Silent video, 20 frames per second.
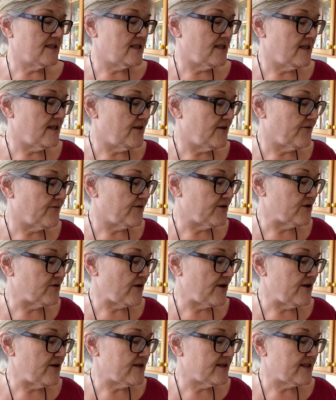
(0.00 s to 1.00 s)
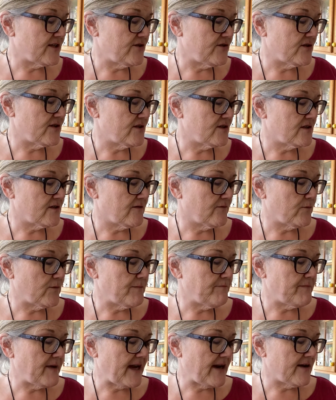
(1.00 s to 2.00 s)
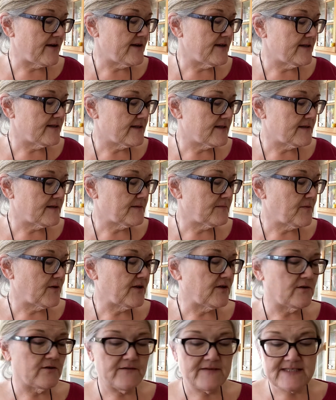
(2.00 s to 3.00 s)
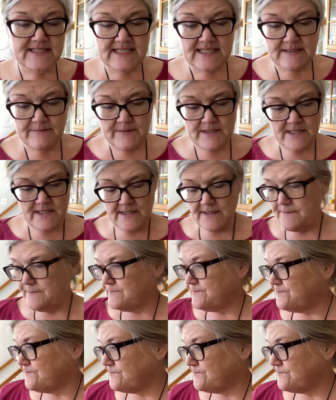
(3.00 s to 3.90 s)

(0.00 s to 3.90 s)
it in the refrigerator. It said you can serve with berries, sprinkle of cinnamon.